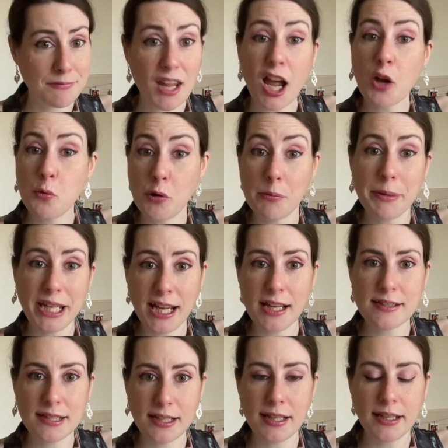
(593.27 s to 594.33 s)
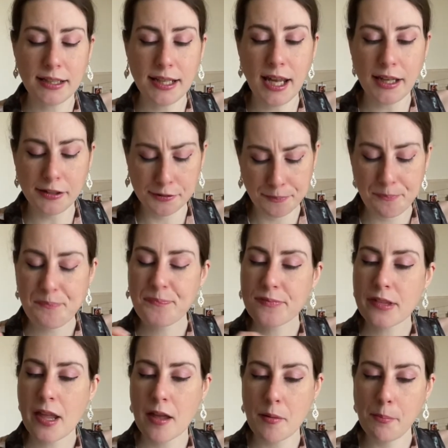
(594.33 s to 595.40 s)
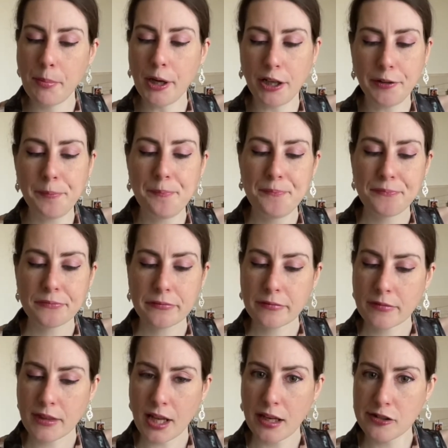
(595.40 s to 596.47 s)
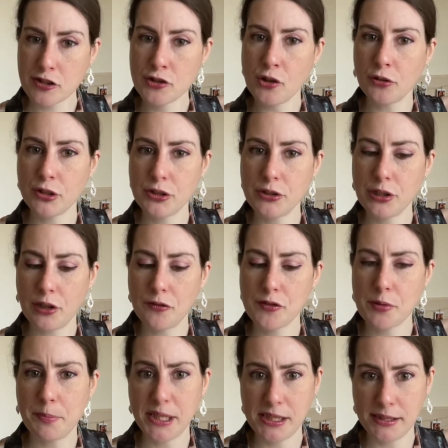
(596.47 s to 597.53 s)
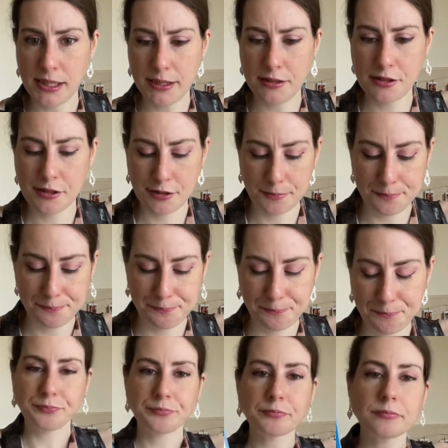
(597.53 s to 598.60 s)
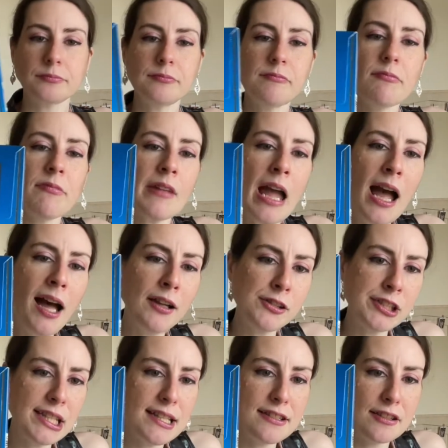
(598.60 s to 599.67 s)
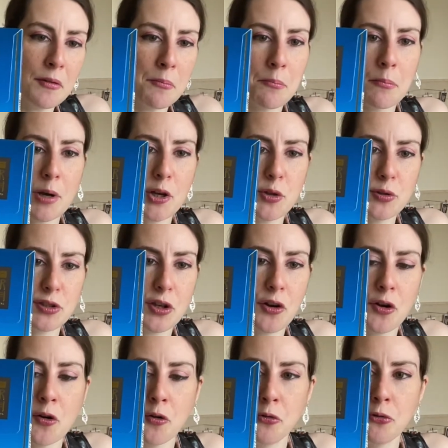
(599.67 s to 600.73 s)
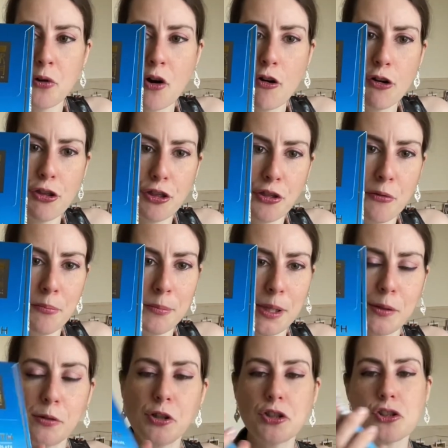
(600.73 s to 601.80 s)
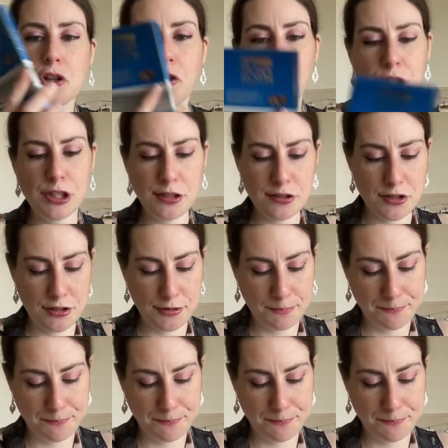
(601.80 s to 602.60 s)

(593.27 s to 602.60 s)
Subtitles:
I will be getting it again, but it's not good enough to beat Lindt. Aldi's Moser Roth milk chocolate.